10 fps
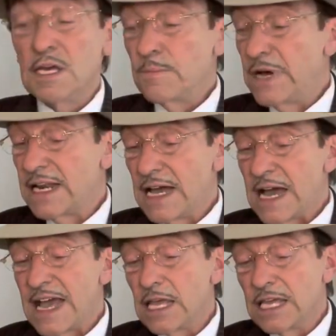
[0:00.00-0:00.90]
But
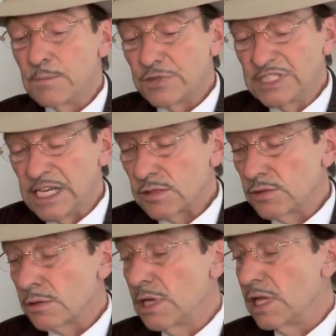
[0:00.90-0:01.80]
I, in
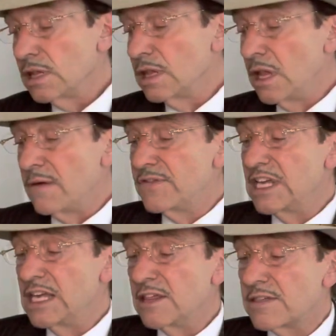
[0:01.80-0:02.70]
particular, love
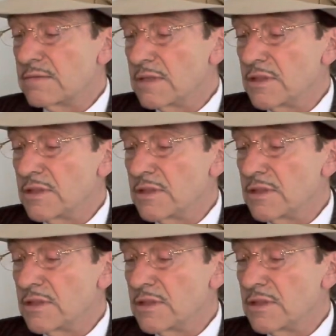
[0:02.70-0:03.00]
this